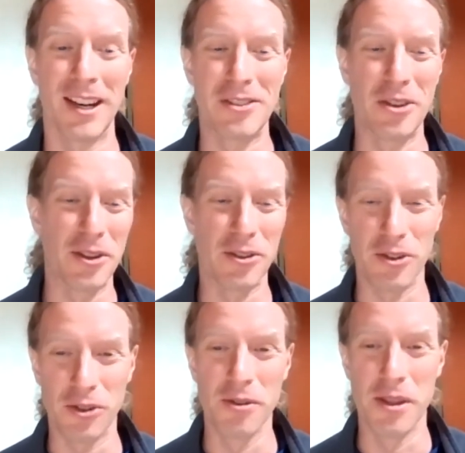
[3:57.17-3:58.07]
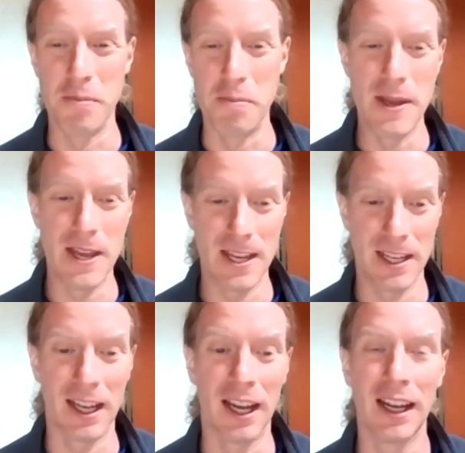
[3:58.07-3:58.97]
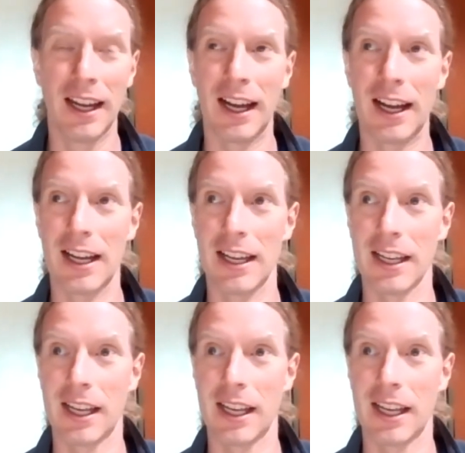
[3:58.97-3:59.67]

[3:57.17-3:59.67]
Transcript: And so those are two of the big uh,